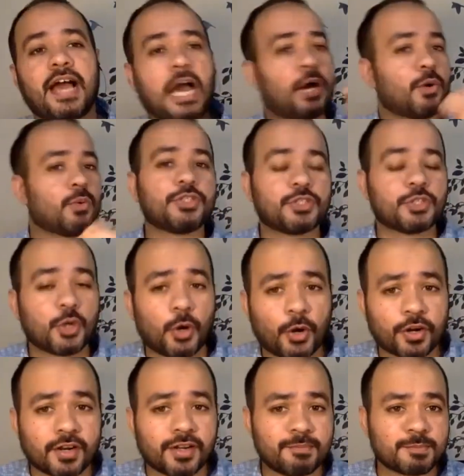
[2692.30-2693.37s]
how is
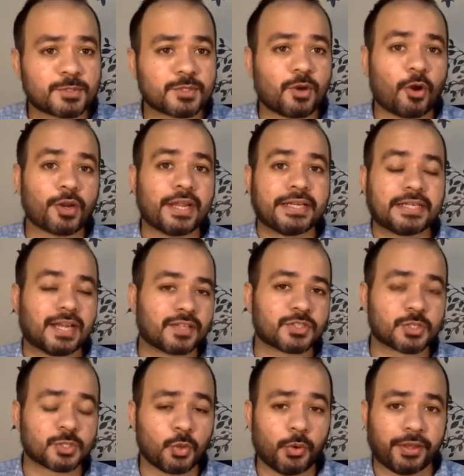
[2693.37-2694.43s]
your online
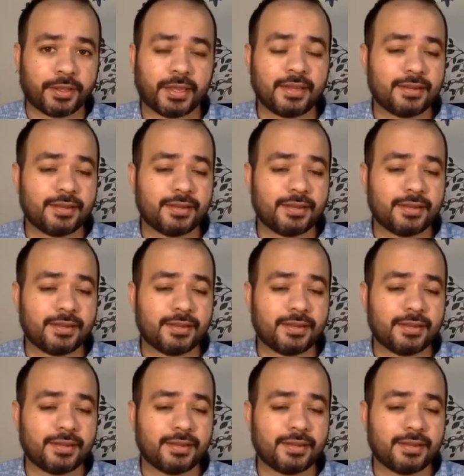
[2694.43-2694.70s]
classes going?